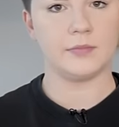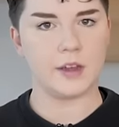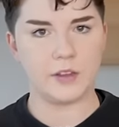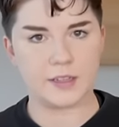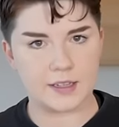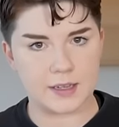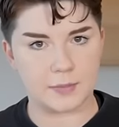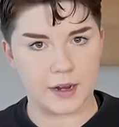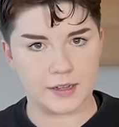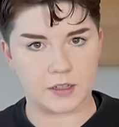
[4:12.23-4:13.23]
Now this is
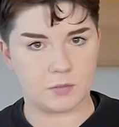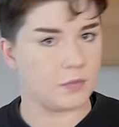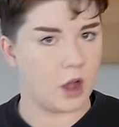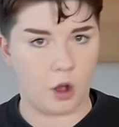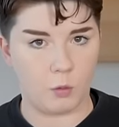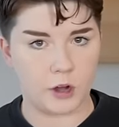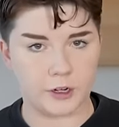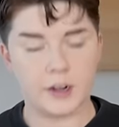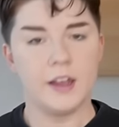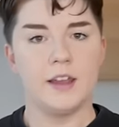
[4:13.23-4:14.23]
some nice hot
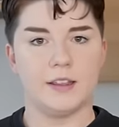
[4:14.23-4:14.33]
water.